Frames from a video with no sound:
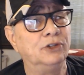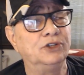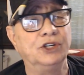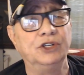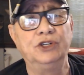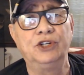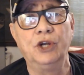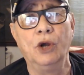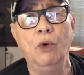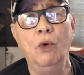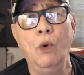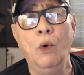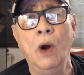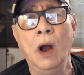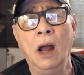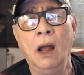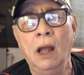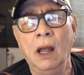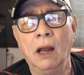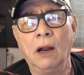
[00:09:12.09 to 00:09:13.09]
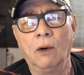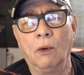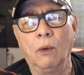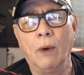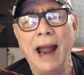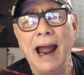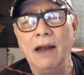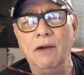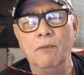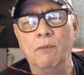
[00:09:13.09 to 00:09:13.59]
and two
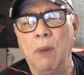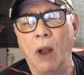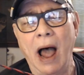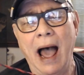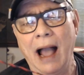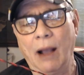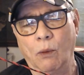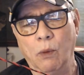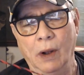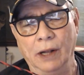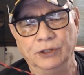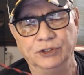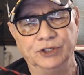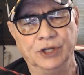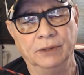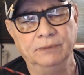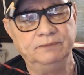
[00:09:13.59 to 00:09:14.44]
red and black ones.